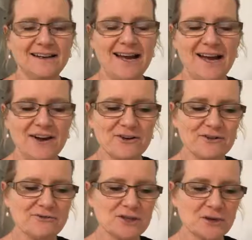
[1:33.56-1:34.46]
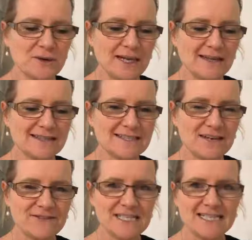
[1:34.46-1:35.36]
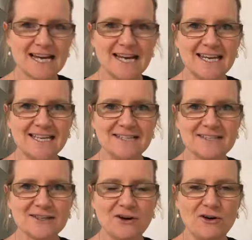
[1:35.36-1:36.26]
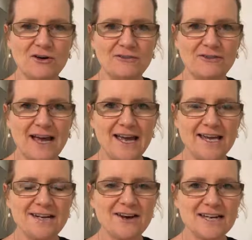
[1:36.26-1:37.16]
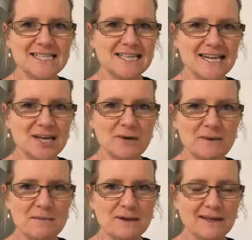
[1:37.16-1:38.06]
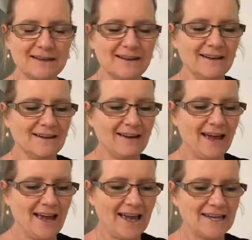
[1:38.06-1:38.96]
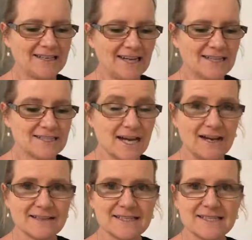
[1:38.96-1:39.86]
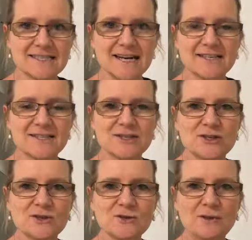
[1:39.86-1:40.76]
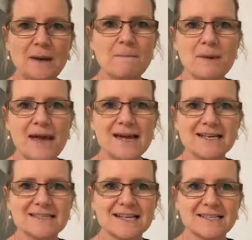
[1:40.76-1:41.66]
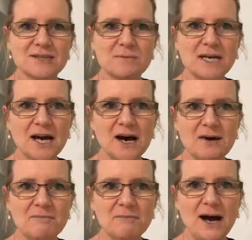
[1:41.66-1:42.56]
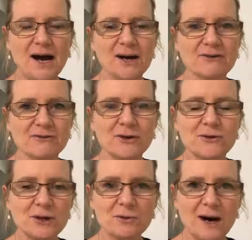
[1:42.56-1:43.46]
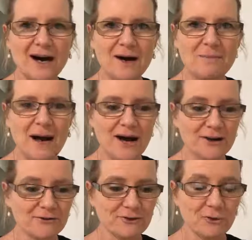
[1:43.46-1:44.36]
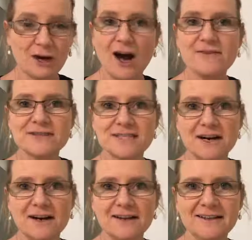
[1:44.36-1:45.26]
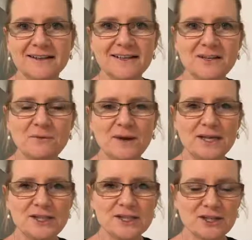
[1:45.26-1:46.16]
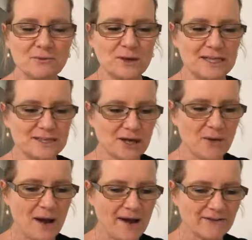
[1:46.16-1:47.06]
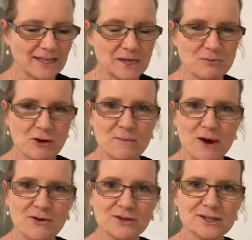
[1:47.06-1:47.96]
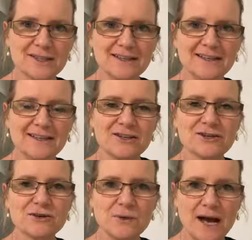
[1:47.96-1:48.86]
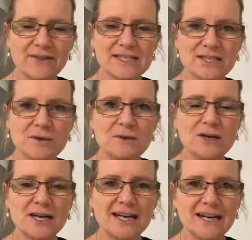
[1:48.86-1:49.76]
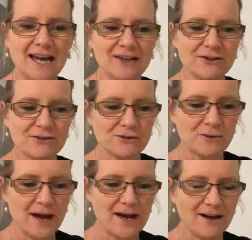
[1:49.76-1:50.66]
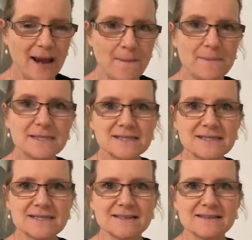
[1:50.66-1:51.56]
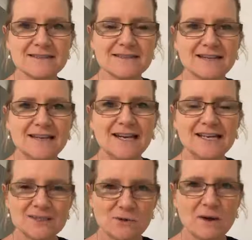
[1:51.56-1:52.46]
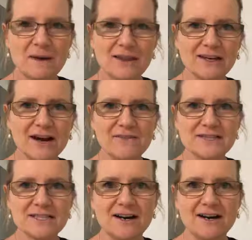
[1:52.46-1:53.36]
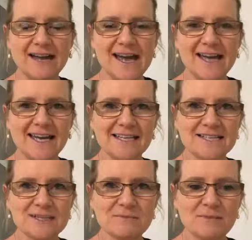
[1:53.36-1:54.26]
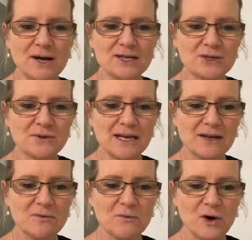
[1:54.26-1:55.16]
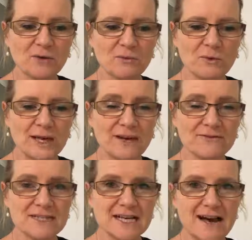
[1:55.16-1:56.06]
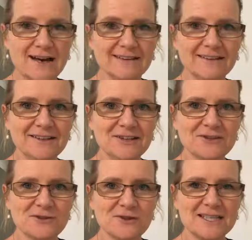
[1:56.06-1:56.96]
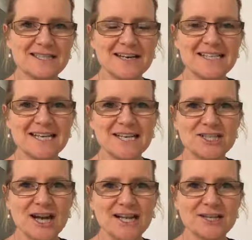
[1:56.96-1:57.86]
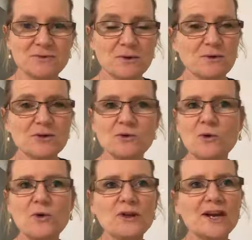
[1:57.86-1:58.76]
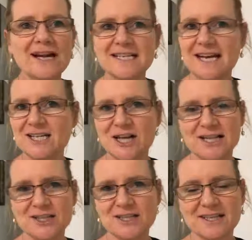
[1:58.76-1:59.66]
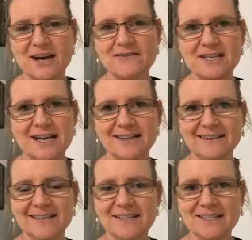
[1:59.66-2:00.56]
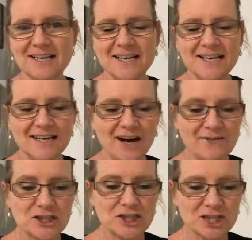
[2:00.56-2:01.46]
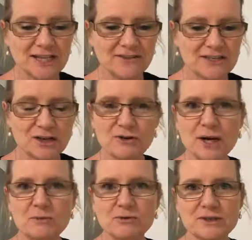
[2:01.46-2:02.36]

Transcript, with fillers: out of doing 70 days of a 90-day commitment. And it starts to embed, it starts to become part of who you are, part of your lifestyle, which we so avidly promote throughout this community and throughout our businesses. It is all about the lifestyle, and by doing what we have done through this 90-day challenge, well, through all the 90-day challenges that I've done, and I've achieved incredible